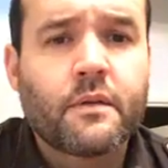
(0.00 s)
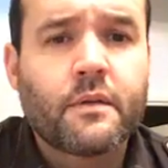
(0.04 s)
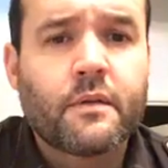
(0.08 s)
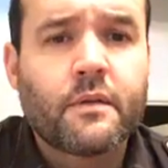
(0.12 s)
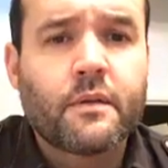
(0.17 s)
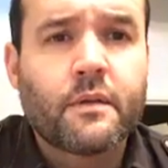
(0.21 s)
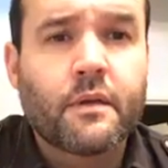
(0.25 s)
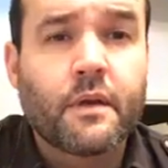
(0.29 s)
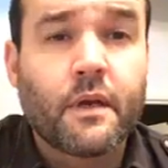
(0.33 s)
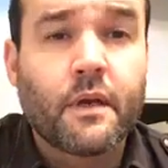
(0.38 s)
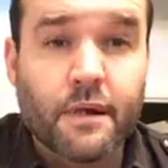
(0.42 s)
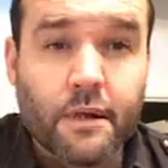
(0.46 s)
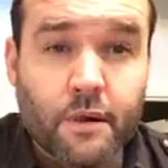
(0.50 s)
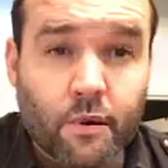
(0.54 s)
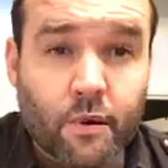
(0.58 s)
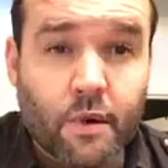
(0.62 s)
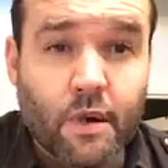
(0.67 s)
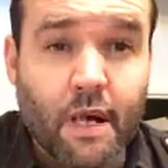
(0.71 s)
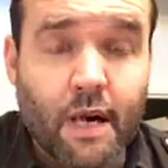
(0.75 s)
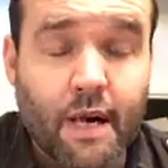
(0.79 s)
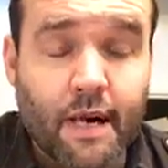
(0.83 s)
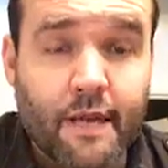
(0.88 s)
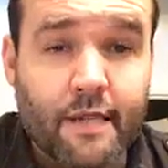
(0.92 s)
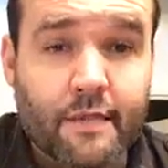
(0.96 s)
I think we're
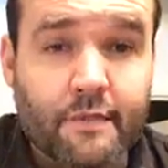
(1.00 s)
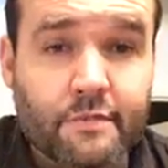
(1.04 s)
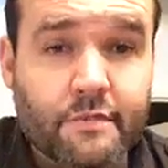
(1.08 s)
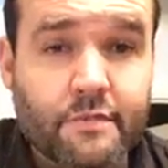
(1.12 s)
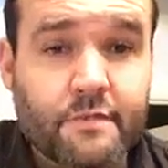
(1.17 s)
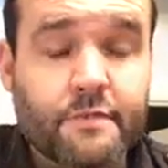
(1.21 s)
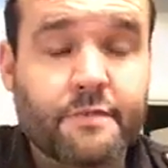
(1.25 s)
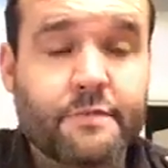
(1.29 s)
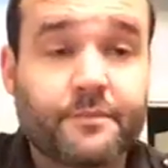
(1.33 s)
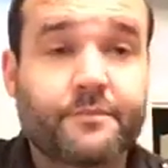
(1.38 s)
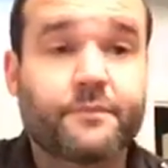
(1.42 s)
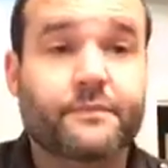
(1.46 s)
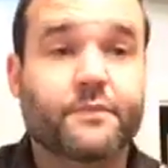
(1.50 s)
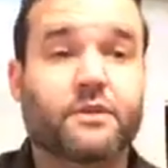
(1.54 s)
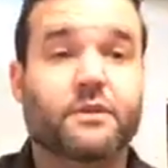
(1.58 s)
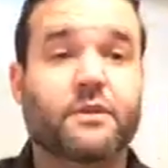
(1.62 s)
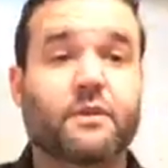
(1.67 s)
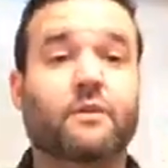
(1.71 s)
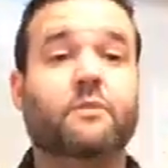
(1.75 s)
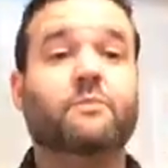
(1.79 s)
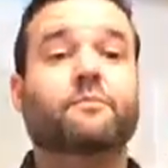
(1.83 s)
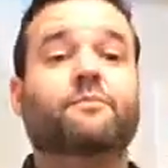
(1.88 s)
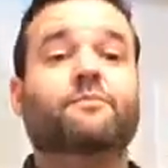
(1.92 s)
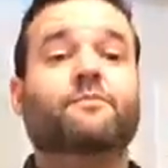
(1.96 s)
live. So,
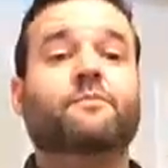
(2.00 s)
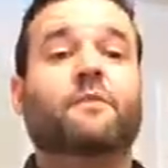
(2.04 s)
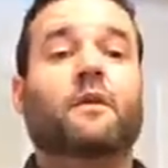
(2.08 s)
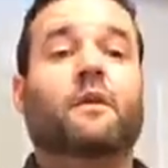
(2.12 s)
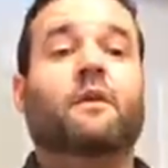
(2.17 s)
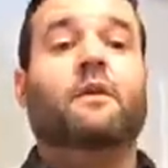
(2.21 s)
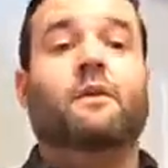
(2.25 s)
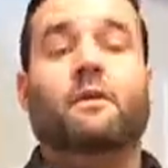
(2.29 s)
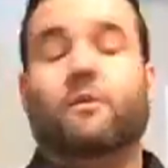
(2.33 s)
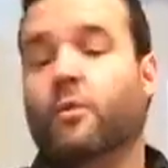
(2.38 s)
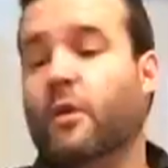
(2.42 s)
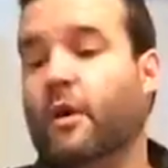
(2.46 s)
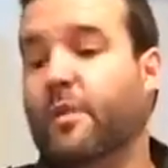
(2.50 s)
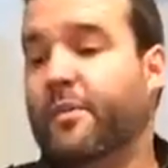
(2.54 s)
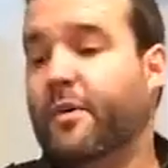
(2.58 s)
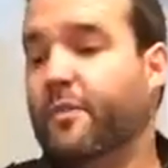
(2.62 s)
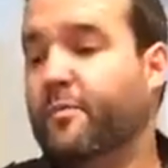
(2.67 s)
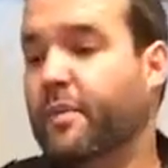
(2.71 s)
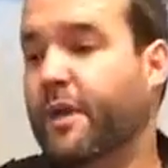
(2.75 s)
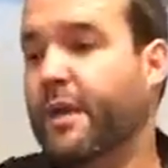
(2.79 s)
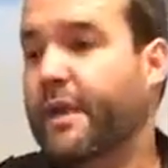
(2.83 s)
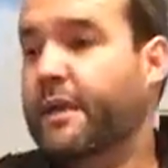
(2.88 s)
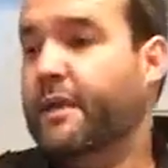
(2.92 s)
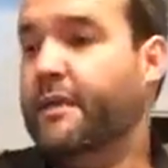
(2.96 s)
what up,
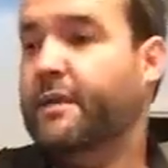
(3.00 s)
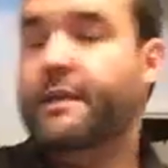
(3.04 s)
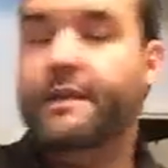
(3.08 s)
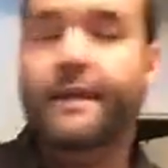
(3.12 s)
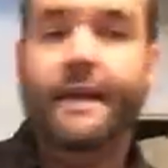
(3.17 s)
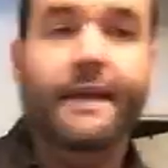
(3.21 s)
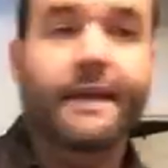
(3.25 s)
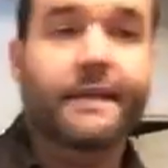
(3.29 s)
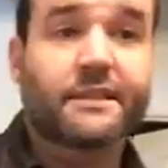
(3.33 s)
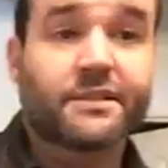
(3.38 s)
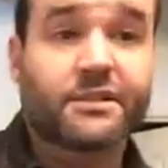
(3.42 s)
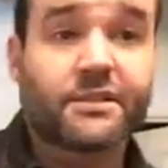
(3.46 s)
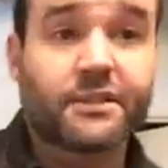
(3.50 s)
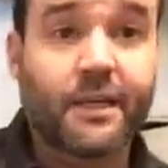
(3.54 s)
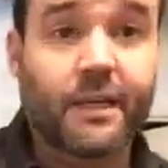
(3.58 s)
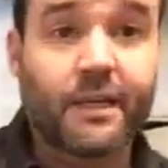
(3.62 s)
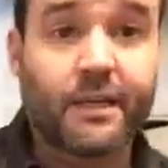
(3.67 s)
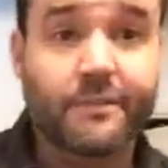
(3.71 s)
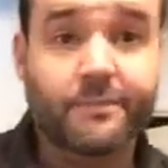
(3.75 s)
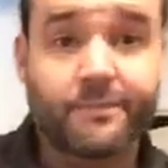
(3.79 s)
everybody? ASJ.